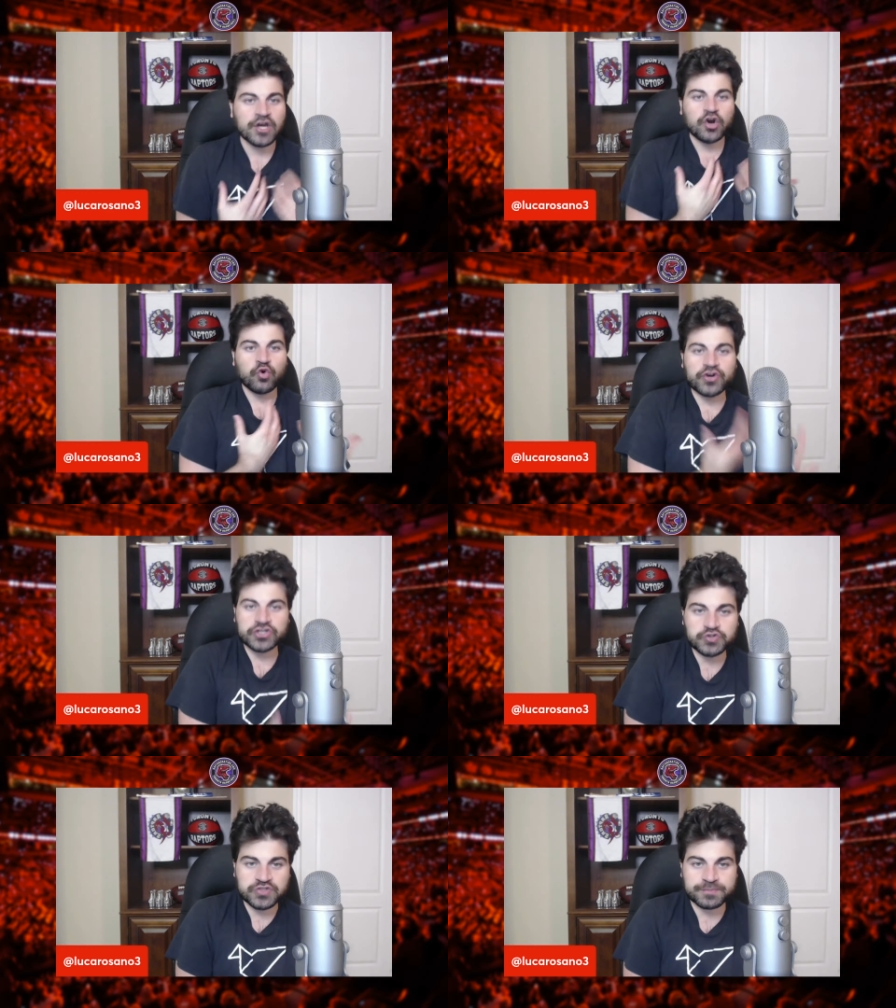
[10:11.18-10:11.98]
Where
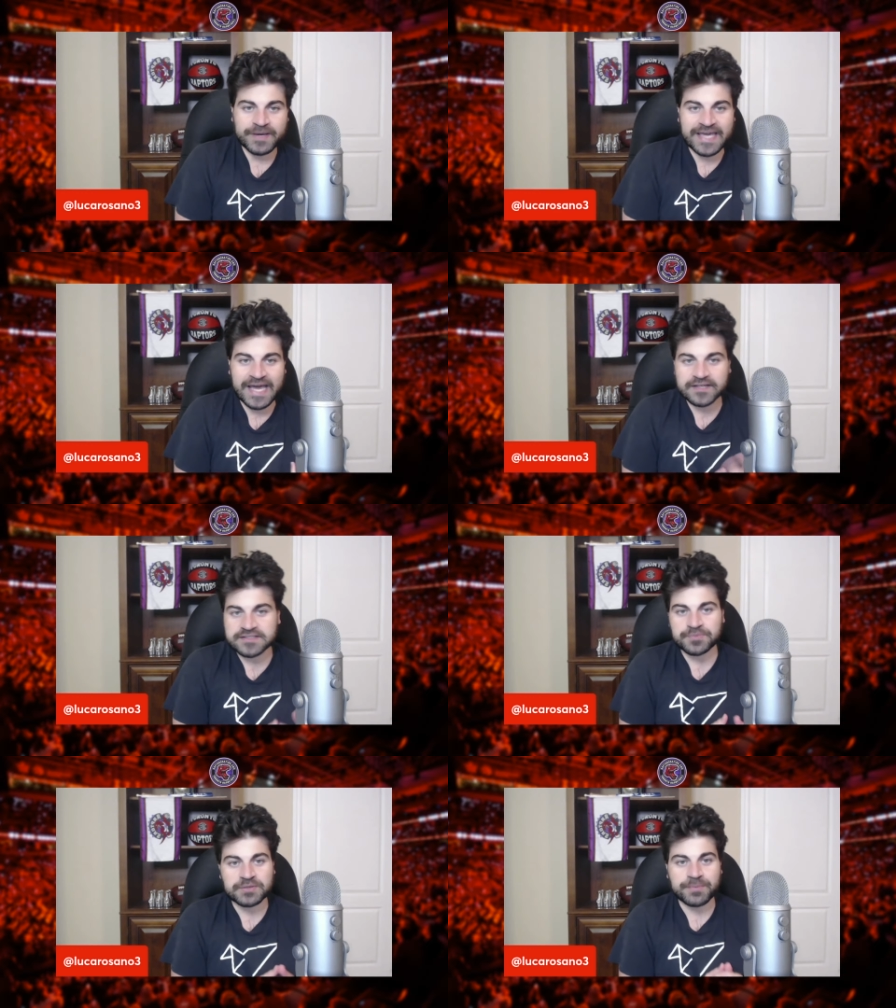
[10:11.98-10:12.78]
did you expect Canada
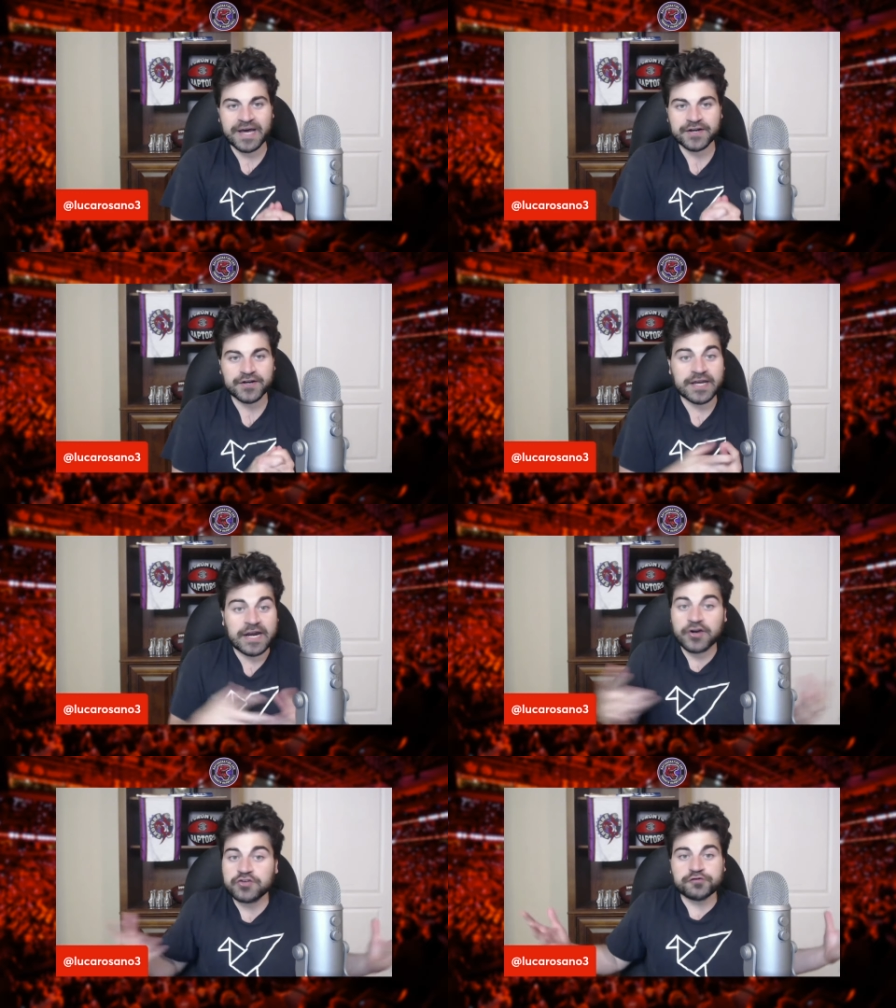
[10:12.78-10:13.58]
to be better? And
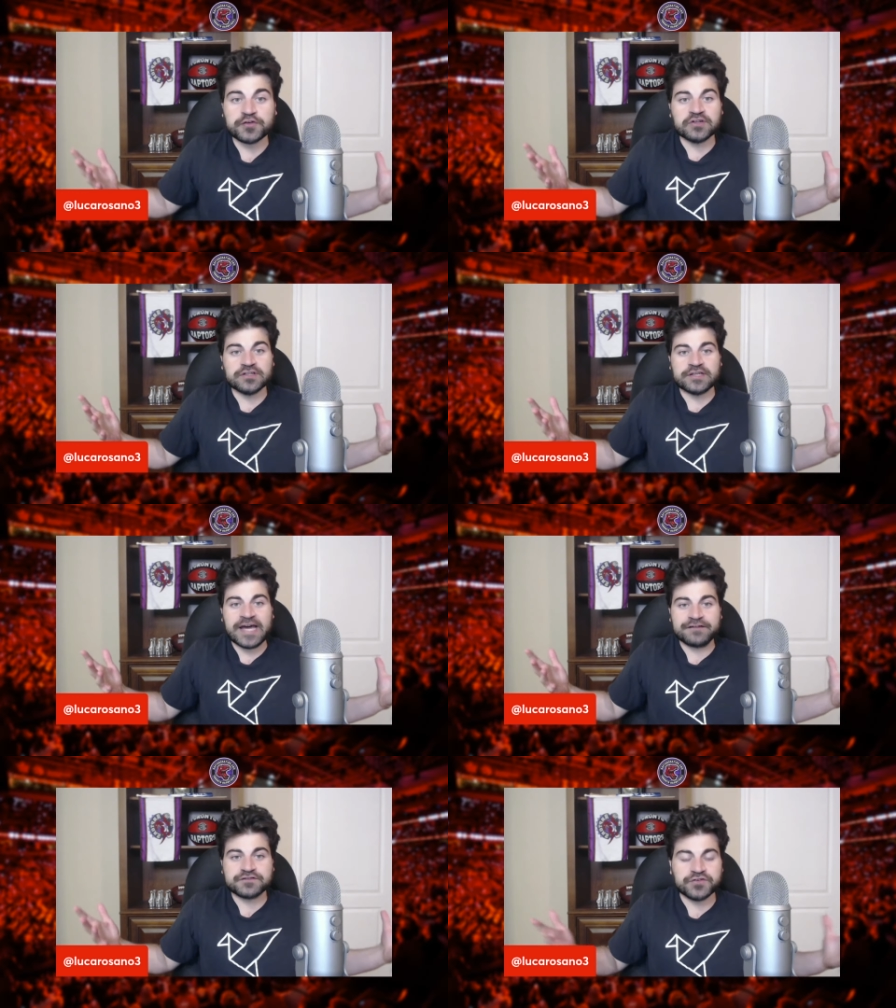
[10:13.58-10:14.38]
how are you feeling
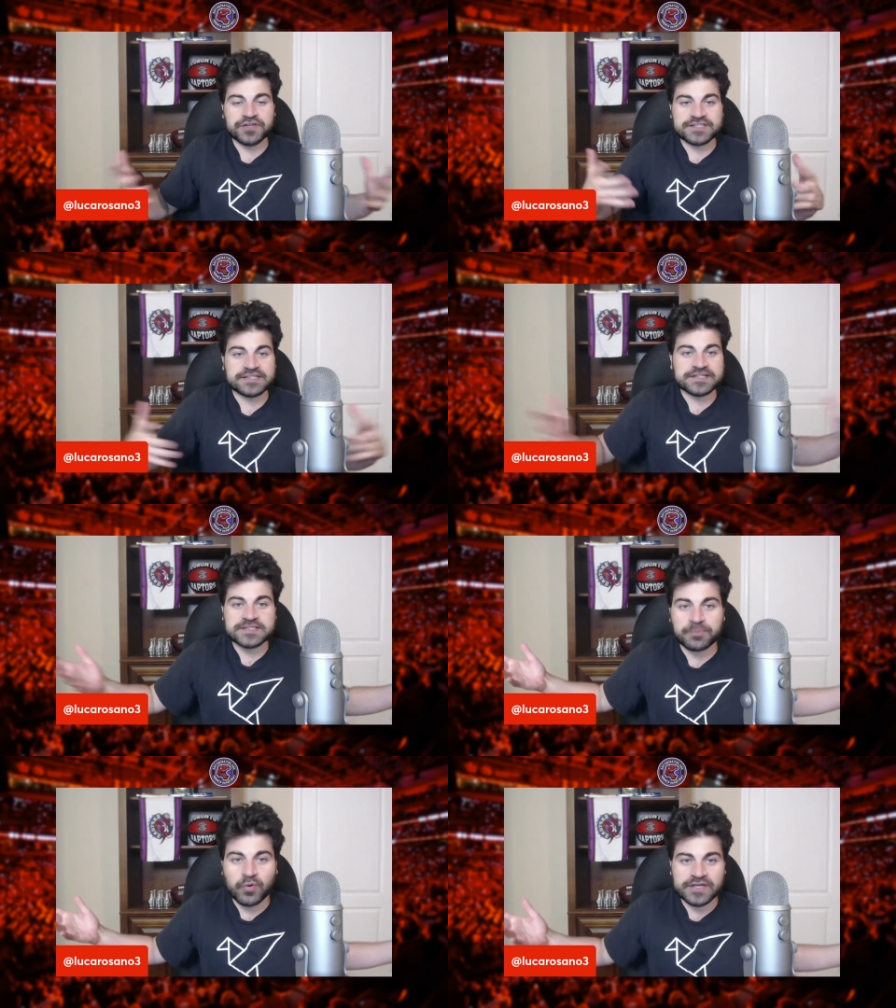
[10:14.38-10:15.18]
after this
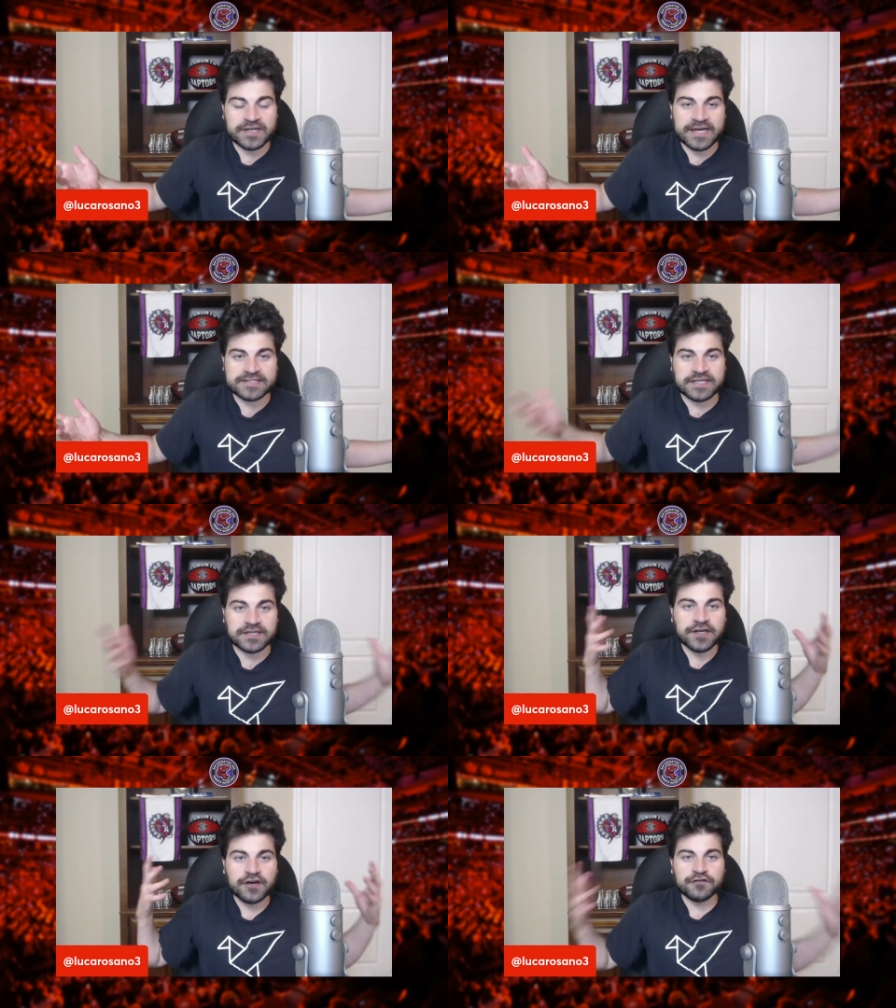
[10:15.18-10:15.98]
disappointing
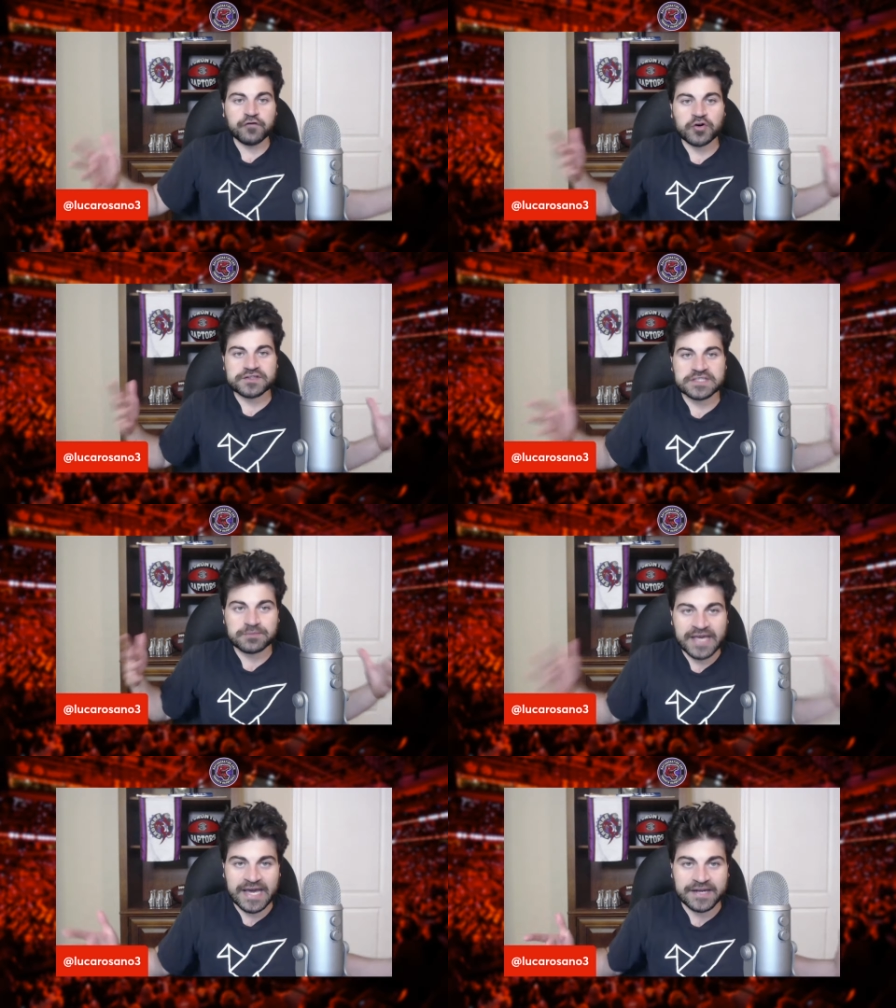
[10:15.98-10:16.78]
exit for Team
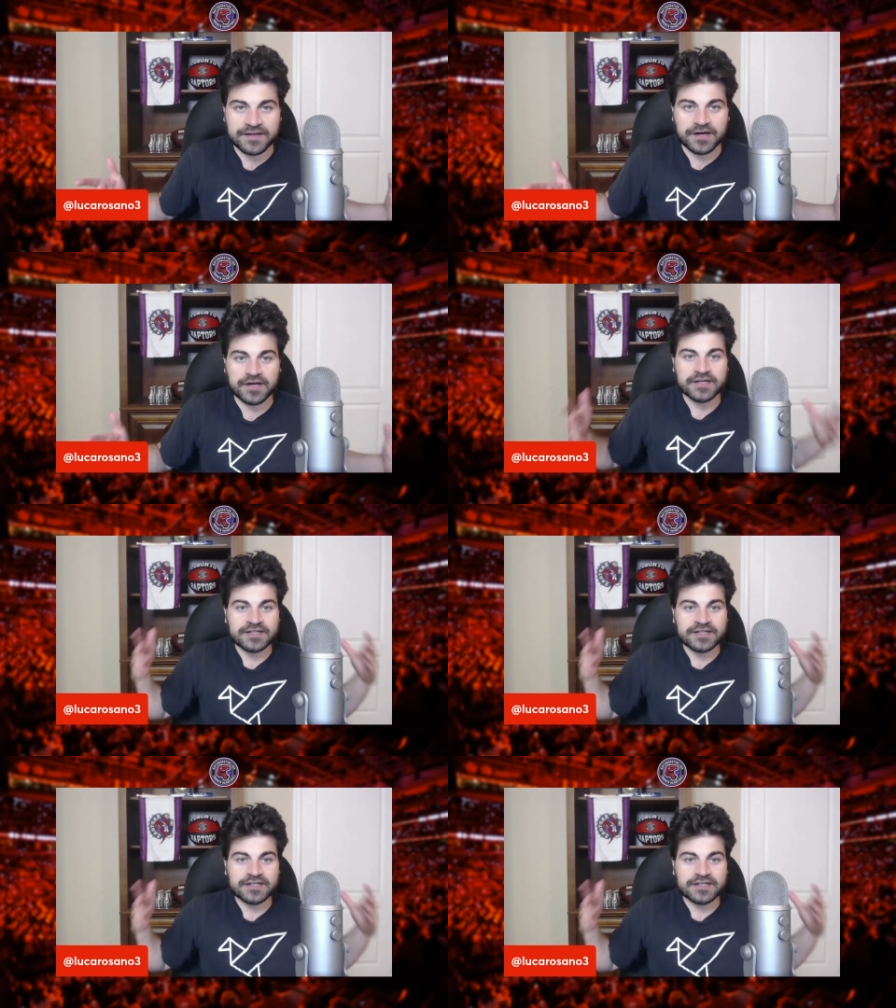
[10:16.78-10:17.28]
Canada?